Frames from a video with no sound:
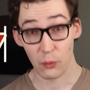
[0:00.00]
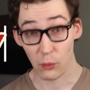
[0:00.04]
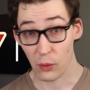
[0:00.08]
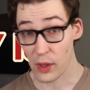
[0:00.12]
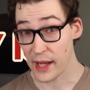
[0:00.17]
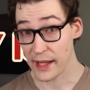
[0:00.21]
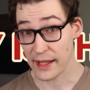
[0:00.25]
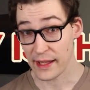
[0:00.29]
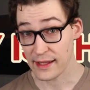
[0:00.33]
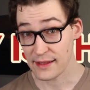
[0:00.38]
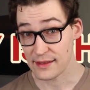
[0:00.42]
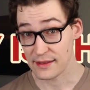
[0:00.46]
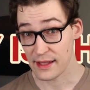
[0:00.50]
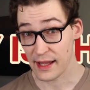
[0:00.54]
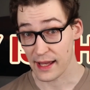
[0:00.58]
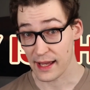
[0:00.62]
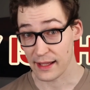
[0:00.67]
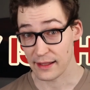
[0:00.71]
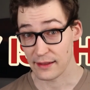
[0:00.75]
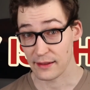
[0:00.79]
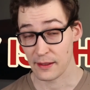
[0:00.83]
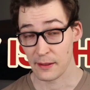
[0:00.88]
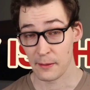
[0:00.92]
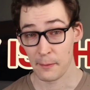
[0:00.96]
why is
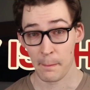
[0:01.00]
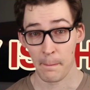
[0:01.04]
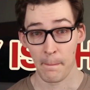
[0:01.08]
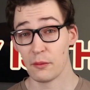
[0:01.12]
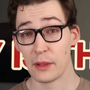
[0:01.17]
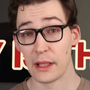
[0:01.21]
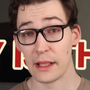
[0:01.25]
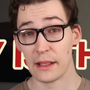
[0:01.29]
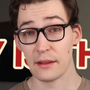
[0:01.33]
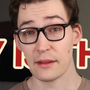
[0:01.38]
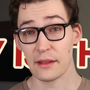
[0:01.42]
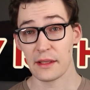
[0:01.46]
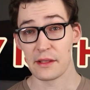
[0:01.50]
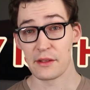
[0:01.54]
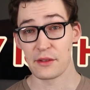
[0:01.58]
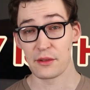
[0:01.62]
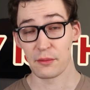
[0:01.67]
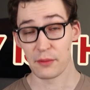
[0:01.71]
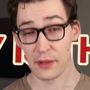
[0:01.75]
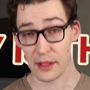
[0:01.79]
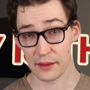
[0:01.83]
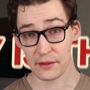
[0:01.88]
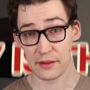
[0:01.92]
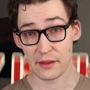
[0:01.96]
that? Well, it's
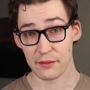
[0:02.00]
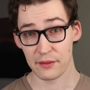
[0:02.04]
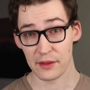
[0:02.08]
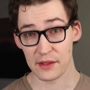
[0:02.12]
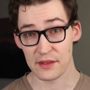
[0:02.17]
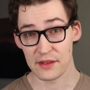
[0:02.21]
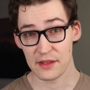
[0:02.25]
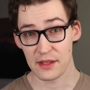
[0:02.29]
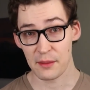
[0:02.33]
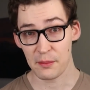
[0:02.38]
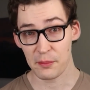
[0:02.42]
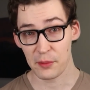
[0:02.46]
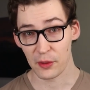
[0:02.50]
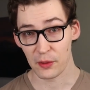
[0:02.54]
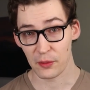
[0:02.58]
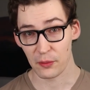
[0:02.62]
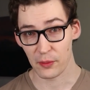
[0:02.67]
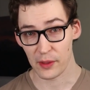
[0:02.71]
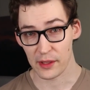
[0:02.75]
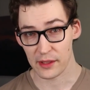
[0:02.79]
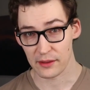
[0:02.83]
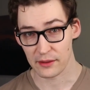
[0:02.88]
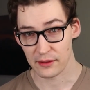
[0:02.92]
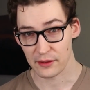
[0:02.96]
relatively simple.
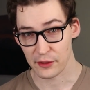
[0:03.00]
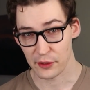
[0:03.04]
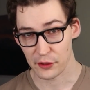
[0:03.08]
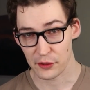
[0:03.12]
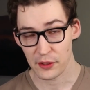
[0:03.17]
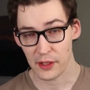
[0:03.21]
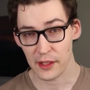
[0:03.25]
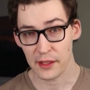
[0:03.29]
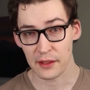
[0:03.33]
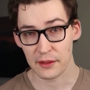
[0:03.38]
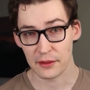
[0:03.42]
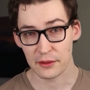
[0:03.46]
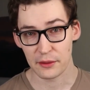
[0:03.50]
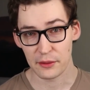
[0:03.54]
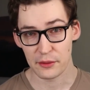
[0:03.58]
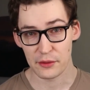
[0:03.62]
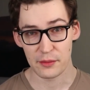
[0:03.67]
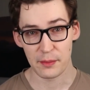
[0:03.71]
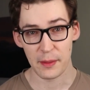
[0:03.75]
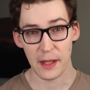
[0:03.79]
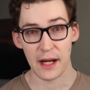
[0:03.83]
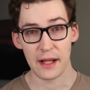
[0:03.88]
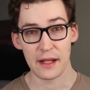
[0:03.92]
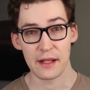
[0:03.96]
When you're trying to
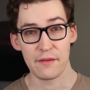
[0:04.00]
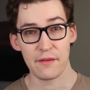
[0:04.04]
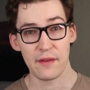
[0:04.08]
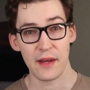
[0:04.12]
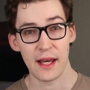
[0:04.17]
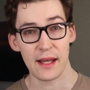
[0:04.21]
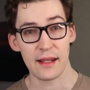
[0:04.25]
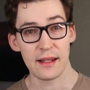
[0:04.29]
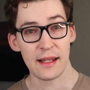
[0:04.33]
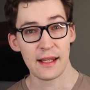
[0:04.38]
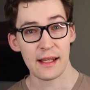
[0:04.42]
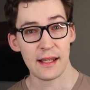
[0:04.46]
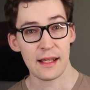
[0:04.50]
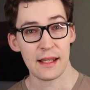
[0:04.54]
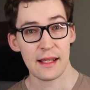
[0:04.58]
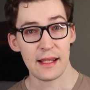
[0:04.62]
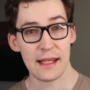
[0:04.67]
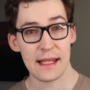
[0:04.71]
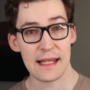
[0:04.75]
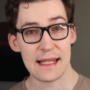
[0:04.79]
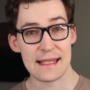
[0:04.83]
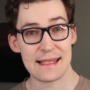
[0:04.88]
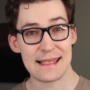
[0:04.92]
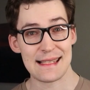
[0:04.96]
lose body fat,
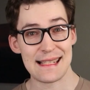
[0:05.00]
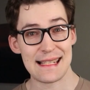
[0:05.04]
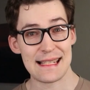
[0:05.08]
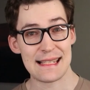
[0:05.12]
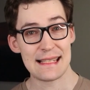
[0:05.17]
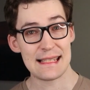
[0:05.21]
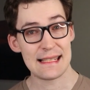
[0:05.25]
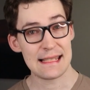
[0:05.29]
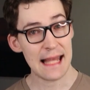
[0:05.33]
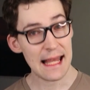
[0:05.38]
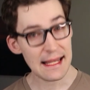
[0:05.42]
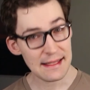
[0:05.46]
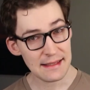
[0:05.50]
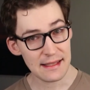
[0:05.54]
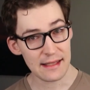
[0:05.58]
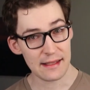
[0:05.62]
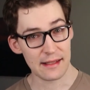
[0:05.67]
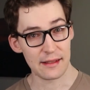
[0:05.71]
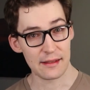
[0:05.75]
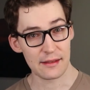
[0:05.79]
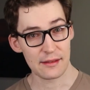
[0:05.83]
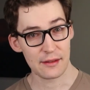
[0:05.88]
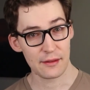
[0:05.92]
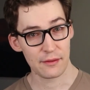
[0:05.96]
it is
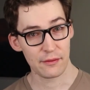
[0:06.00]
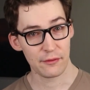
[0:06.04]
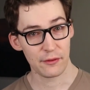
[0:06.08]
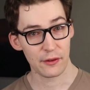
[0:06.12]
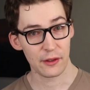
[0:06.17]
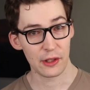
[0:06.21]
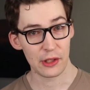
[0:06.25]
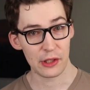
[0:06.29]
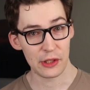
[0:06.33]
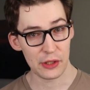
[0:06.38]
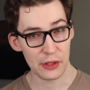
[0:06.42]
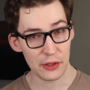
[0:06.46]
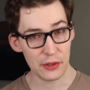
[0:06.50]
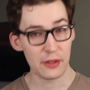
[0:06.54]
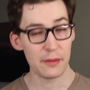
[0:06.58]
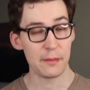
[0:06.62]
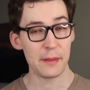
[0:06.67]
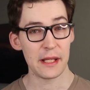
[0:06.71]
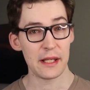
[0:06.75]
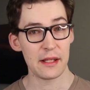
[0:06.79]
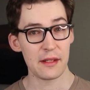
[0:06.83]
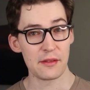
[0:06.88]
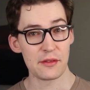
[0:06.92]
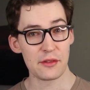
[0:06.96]
necessitous for you to
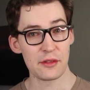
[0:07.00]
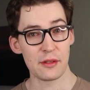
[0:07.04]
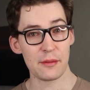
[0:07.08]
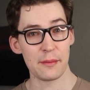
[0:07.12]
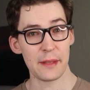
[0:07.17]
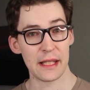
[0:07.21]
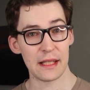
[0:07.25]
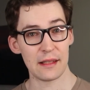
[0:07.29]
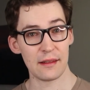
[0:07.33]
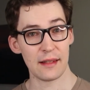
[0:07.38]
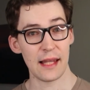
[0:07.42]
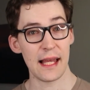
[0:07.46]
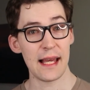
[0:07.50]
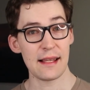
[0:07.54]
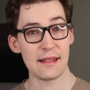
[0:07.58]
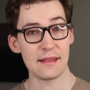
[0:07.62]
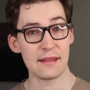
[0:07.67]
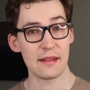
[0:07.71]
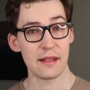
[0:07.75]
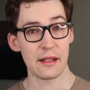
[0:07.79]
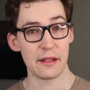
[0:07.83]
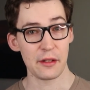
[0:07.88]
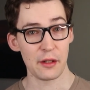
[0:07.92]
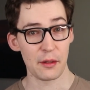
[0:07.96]
be consuming
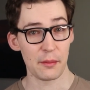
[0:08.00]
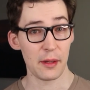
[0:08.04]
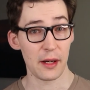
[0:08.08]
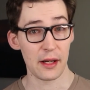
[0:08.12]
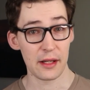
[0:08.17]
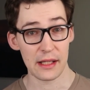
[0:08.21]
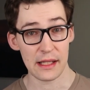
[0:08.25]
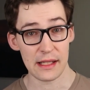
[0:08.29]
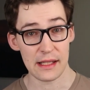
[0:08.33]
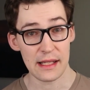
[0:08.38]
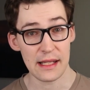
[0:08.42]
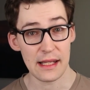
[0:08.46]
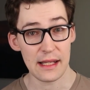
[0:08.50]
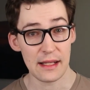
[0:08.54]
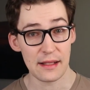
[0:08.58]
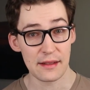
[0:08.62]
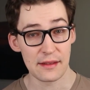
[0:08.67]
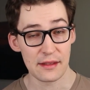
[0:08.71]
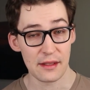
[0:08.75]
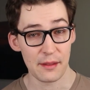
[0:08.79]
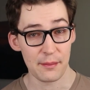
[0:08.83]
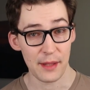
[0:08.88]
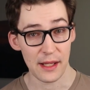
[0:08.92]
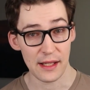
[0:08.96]
less than your body
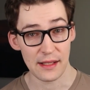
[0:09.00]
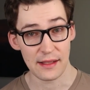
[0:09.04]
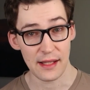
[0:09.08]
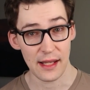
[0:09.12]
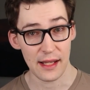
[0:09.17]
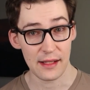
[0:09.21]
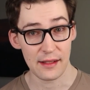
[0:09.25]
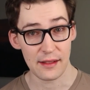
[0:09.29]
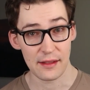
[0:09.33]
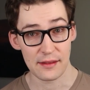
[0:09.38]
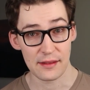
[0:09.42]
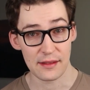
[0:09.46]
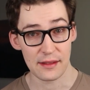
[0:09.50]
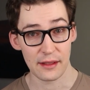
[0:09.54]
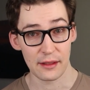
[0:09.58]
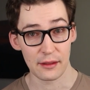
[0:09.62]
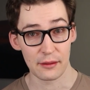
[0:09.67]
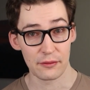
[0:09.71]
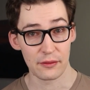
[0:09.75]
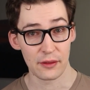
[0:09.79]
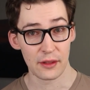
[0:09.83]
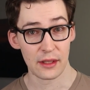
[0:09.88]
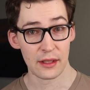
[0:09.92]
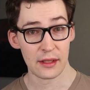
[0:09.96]
needs to maintain
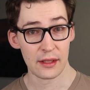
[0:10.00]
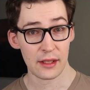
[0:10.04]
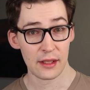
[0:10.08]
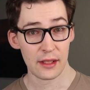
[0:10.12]
itself.